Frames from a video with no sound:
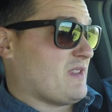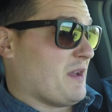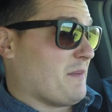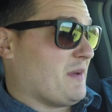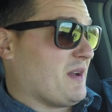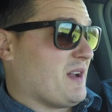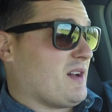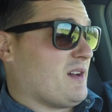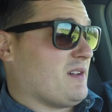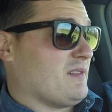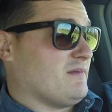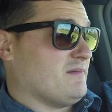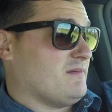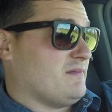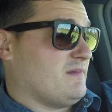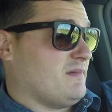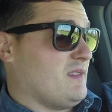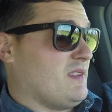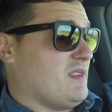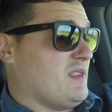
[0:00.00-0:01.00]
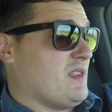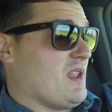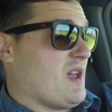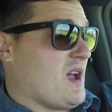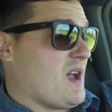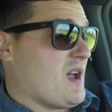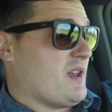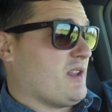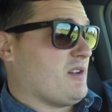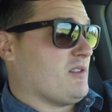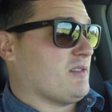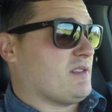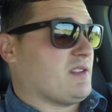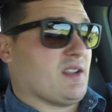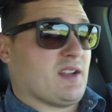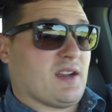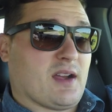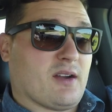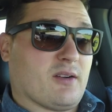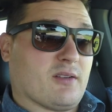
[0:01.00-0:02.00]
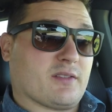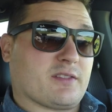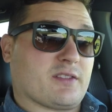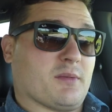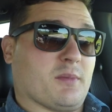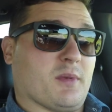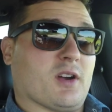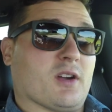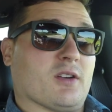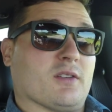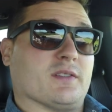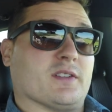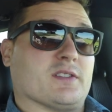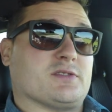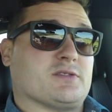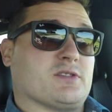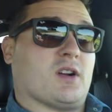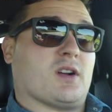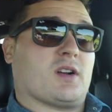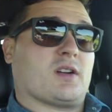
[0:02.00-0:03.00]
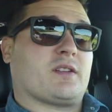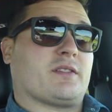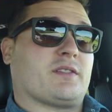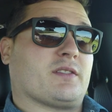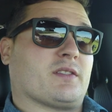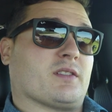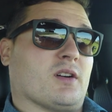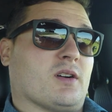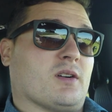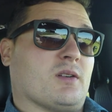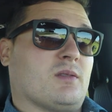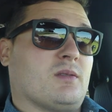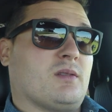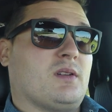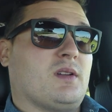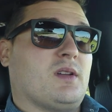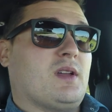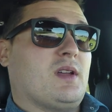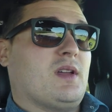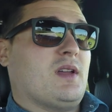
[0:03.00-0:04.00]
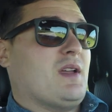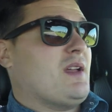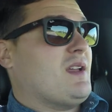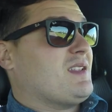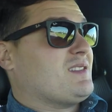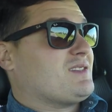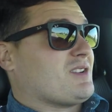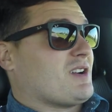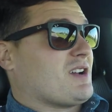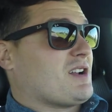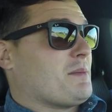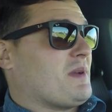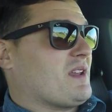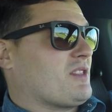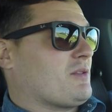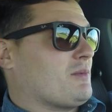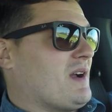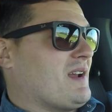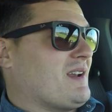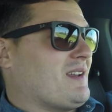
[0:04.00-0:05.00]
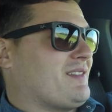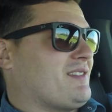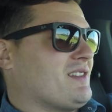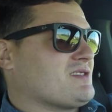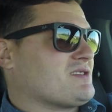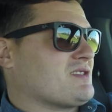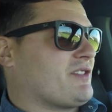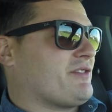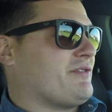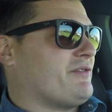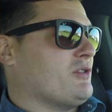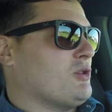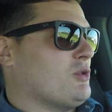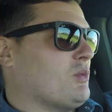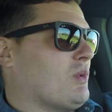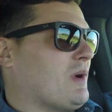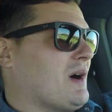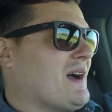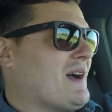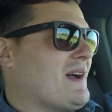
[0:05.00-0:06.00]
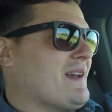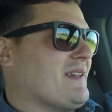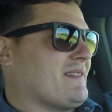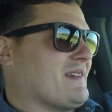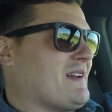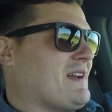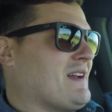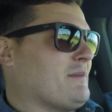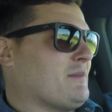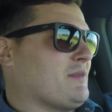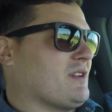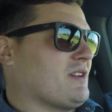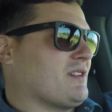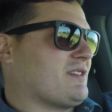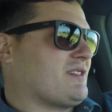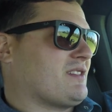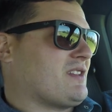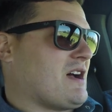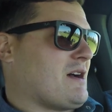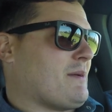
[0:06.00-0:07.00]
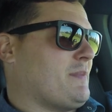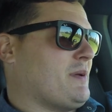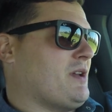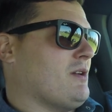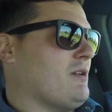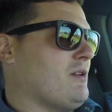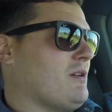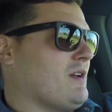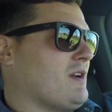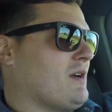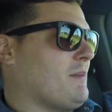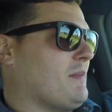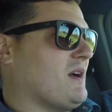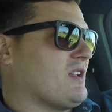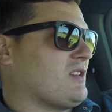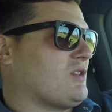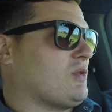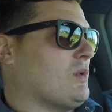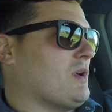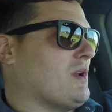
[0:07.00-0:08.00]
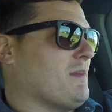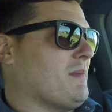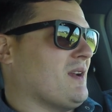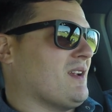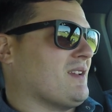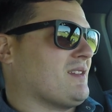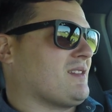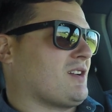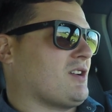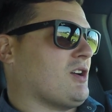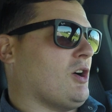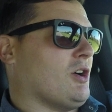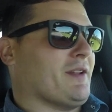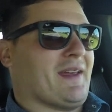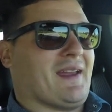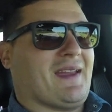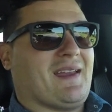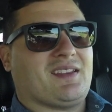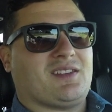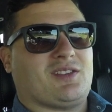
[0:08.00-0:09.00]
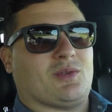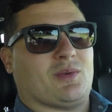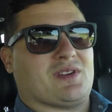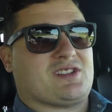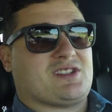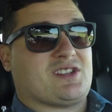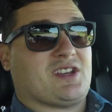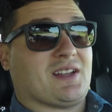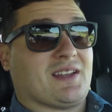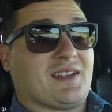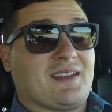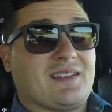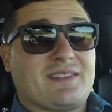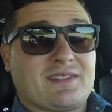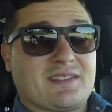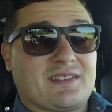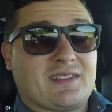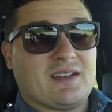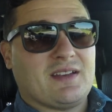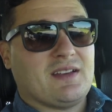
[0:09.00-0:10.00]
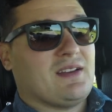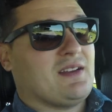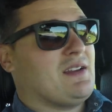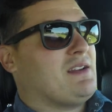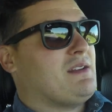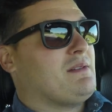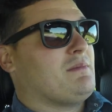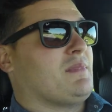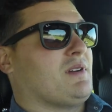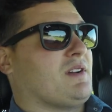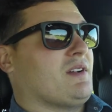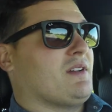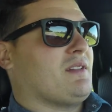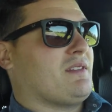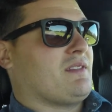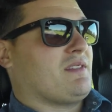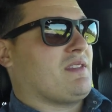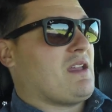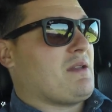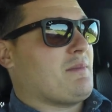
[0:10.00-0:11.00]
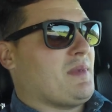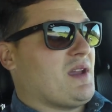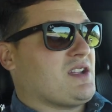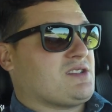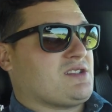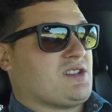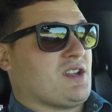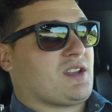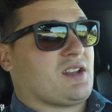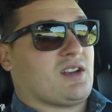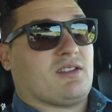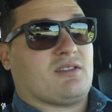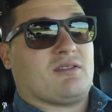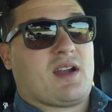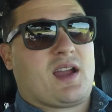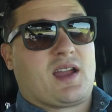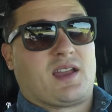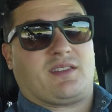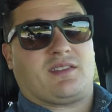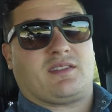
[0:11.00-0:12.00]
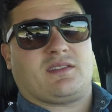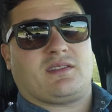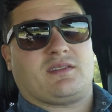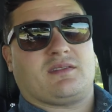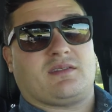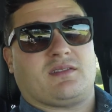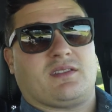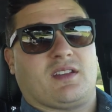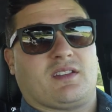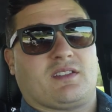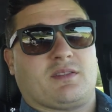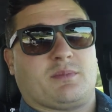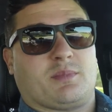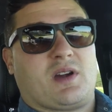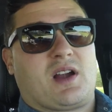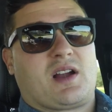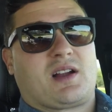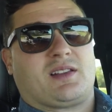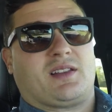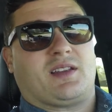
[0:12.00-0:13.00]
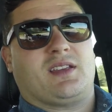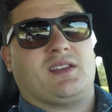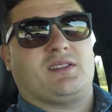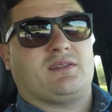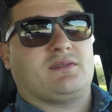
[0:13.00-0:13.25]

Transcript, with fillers: about nine or ten hours tomorrow in the truck, so trying to make the right decisions food wise. I'm gonna stop here in about 20 minutes. I called ahead to a Chili's because they make chicken and rice and surprise me.